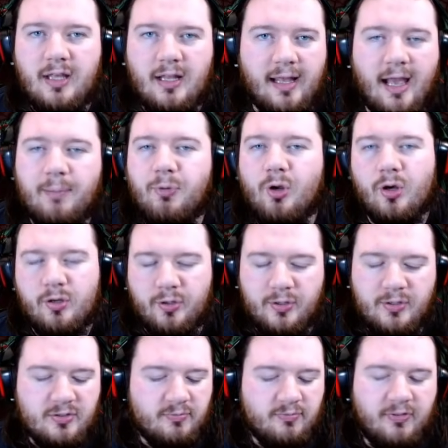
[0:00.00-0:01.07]
Like, I'm not going
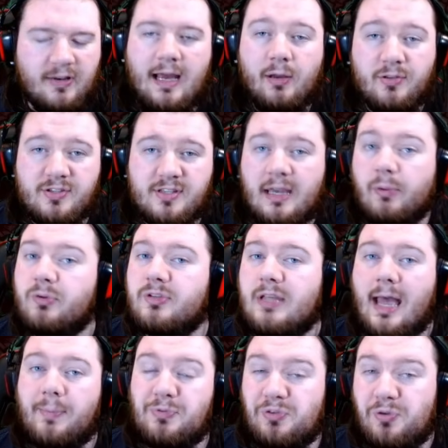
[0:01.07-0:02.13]
to flat out say it was
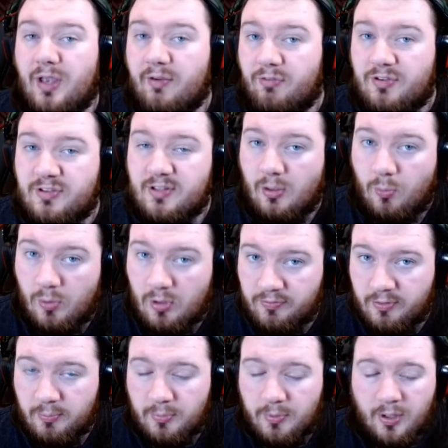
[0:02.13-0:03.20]
absolutely every single one of
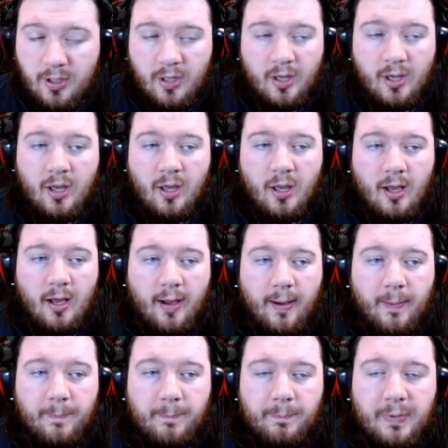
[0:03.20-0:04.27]
them,
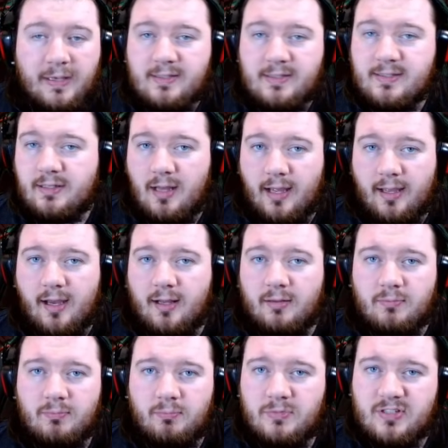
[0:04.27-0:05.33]
because I can't
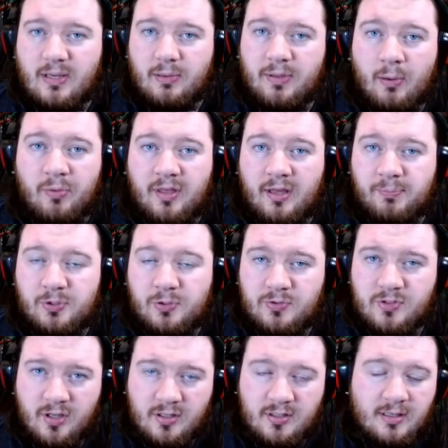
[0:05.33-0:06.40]
say that with absolute
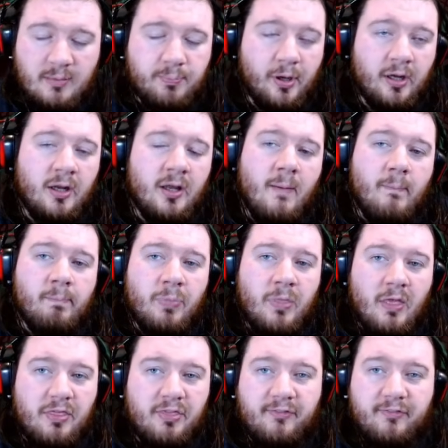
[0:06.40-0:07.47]
certainty, but
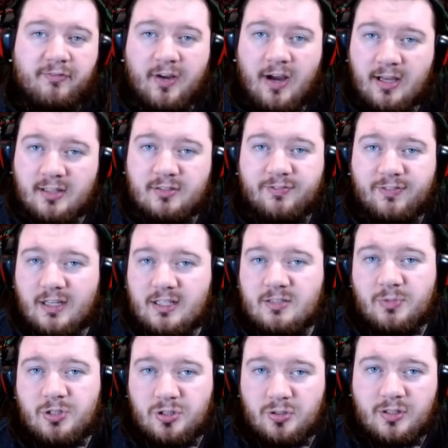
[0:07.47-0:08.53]
the vast
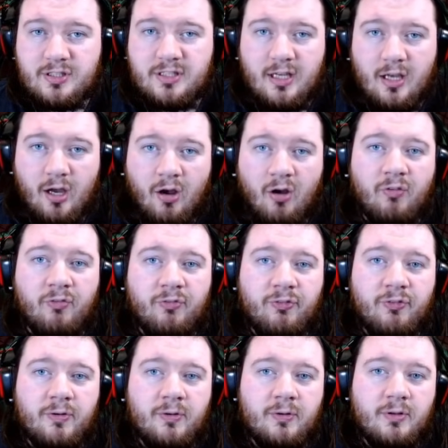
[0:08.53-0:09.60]
majority of
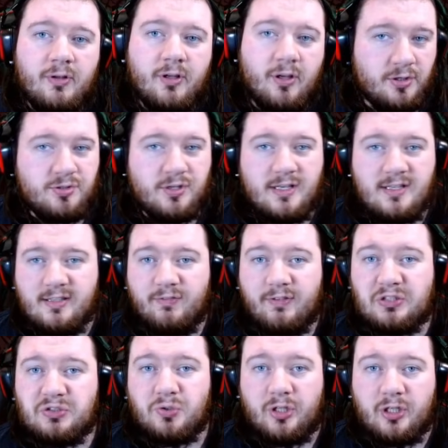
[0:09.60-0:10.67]
countries in
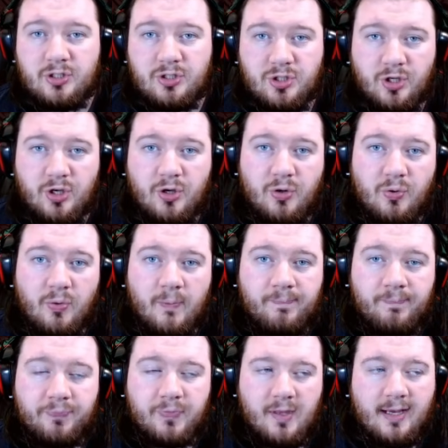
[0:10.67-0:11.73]
Victoria 2
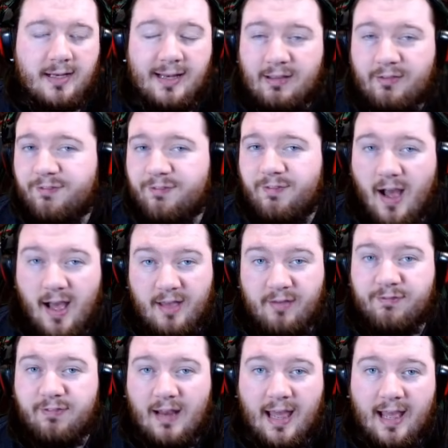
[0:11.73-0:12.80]
had like 5
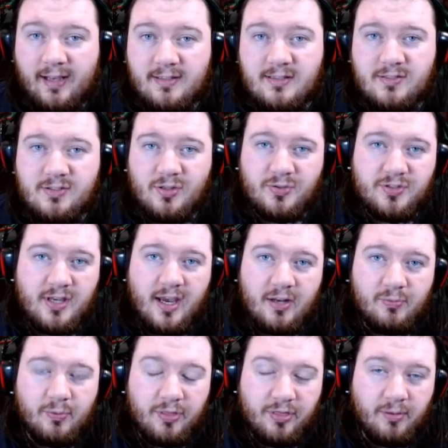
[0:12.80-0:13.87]
flags associated
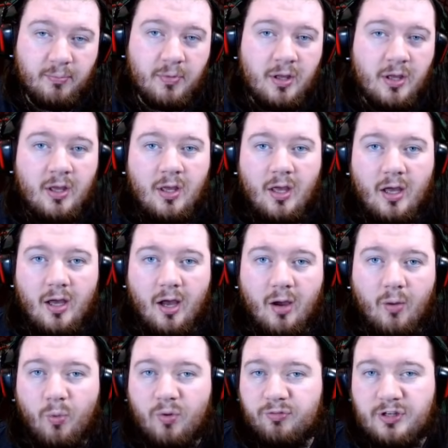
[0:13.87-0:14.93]
with them,
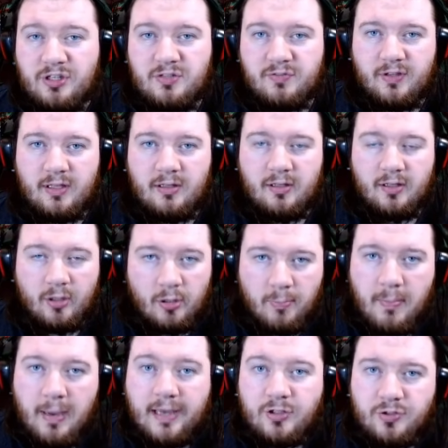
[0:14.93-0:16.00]
one for each of the
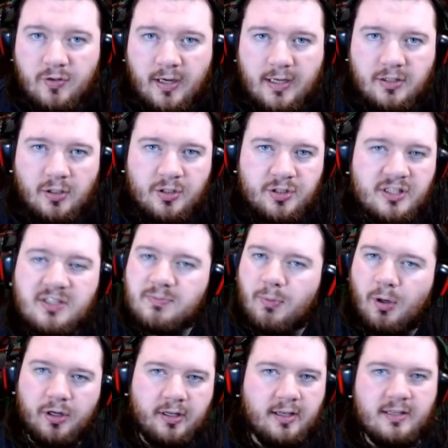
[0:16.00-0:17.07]
major ideologies:
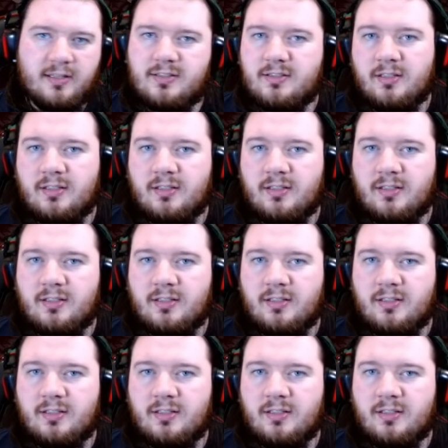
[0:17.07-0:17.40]
monarchist,